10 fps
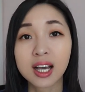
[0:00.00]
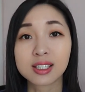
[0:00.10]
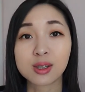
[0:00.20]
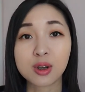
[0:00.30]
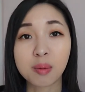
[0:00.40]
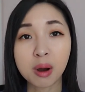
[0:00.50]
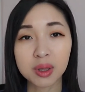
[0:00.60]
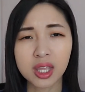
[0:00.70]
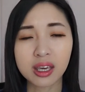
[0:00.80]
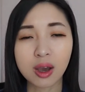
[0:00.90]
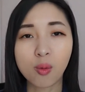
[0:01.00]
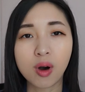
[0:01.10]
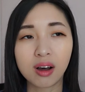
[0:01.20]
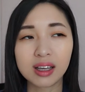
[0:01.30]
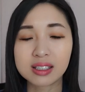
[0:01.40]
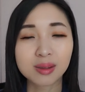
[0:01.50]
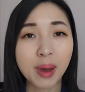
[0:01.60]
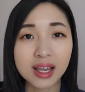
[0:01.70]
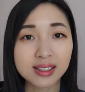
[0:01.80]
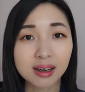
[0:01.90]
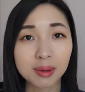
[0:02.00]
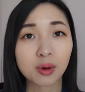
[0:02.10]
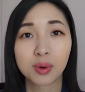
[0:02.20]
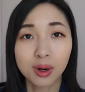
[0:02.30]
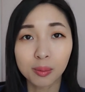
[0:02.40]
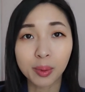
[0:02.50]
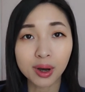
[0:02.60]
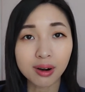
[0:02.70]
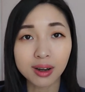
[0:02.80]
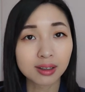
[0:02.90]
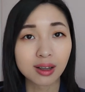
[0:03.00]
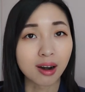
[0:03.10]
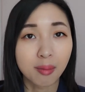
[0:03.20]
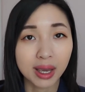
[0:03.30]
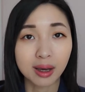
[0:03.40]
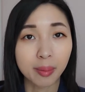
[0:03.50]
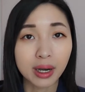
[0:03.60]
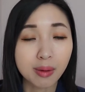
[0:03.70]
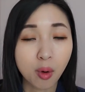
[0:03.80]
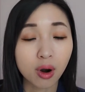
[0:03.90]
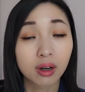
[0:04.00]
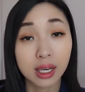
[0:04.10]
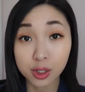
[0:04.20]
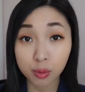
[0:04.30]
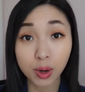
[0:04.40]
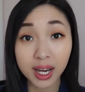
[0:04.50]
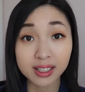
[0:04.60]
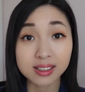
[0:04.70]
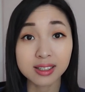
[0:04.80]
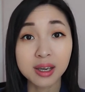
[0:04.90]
So you're probably thinking, well, it's the pandemic. We don't put on a lot of makeup anymore. And you're right.